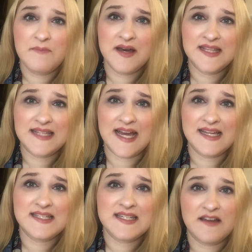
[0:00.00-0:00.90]
But that
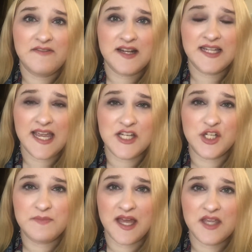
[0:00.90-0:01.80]
is definitely a
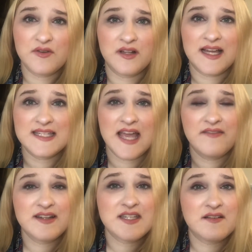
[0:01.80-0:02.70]
trip that I utilize
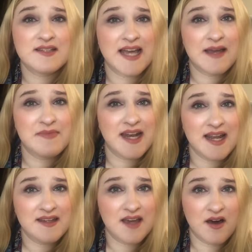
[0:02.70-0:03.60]
every single time that
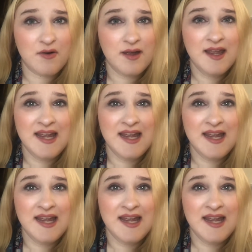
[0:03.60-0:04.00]
I go,